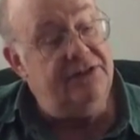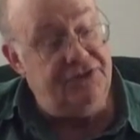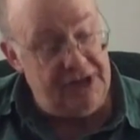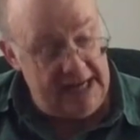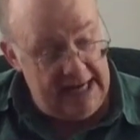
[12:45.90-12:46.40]

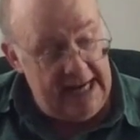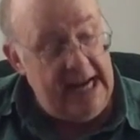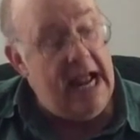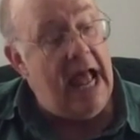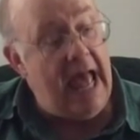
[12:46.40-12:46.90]
G,
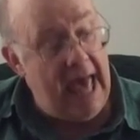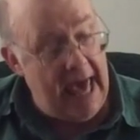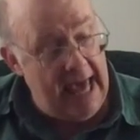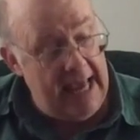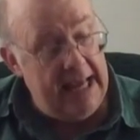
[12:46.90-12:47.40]

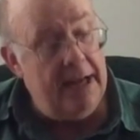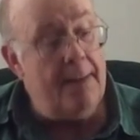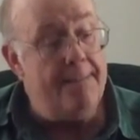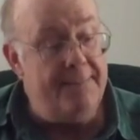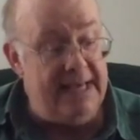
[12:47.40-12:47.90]

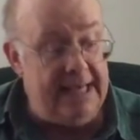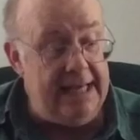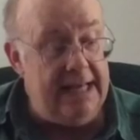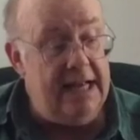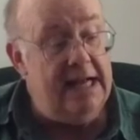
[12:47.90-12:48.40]
A, B,
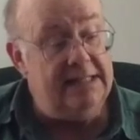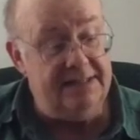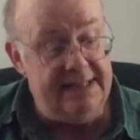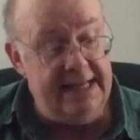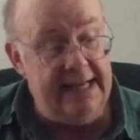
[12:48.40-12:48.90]

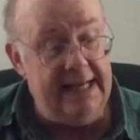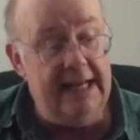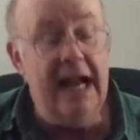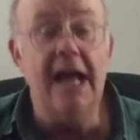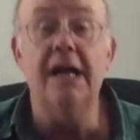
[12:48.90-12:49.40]
D,
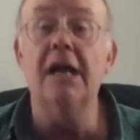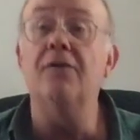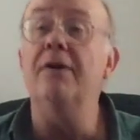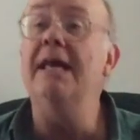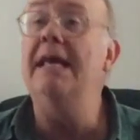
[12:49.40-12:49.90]
and
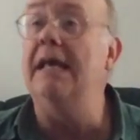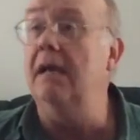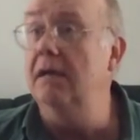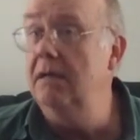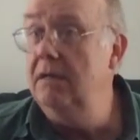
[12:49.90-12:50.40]
another
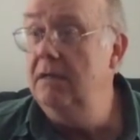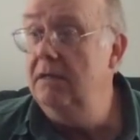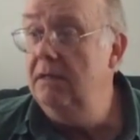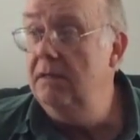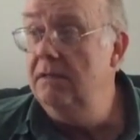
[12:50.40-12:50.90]
E.
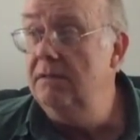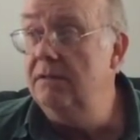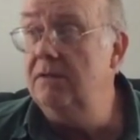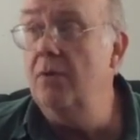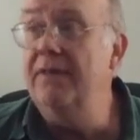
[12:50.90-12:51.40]

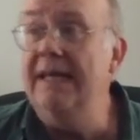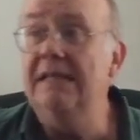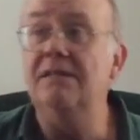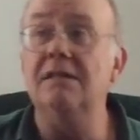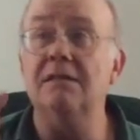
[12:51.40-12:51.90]
So
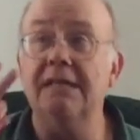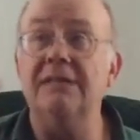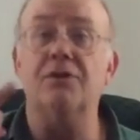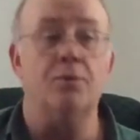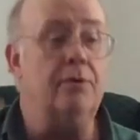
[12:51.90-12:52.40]
these are
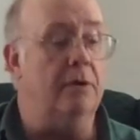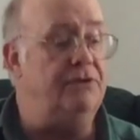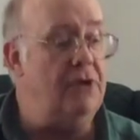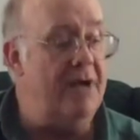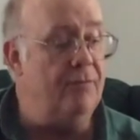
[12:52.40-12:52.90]
the root
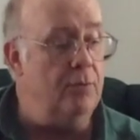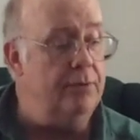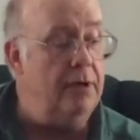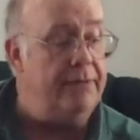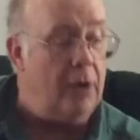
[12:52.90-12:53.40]
notes. You have the
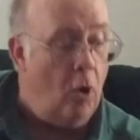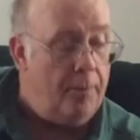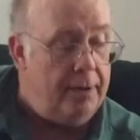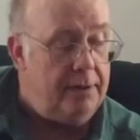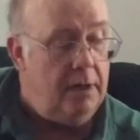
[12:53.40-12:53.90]
root note, the
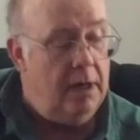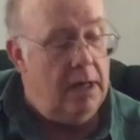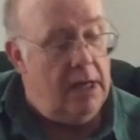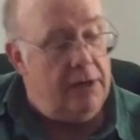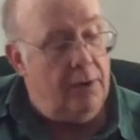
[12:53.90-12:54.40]

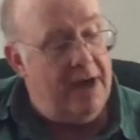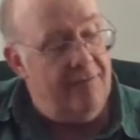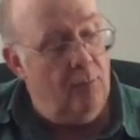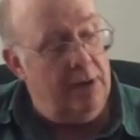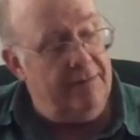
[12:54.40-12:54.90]
open. You
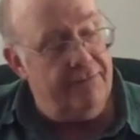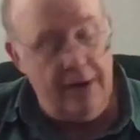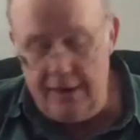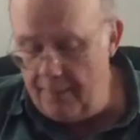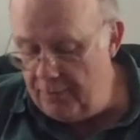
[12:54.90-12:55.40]
have one
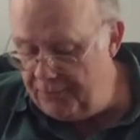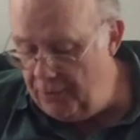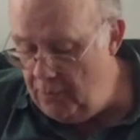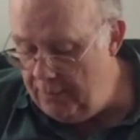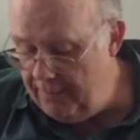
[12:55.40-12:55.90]
fret number
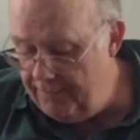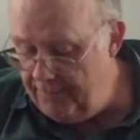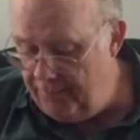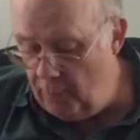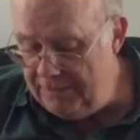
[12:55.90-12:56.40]
2 on the
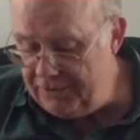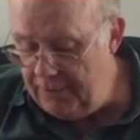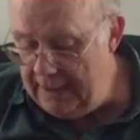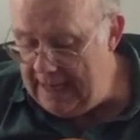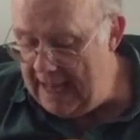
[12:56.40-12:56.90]
4th
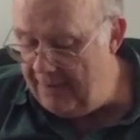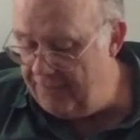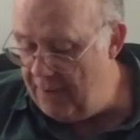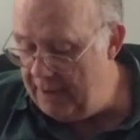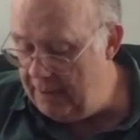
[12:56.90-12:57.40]
string, and a
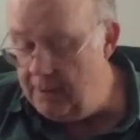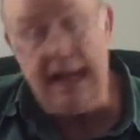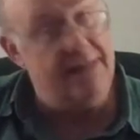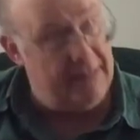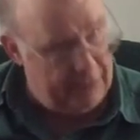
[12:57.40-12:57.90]
fret,
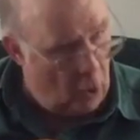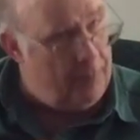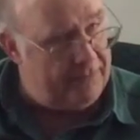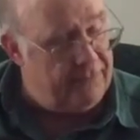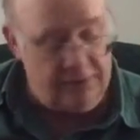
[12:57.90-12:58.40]
and then the
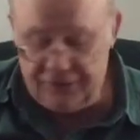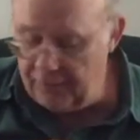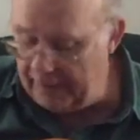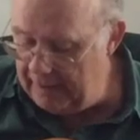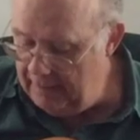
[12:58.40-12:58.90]
open 1st
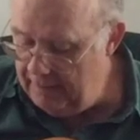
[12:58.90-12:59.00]
string.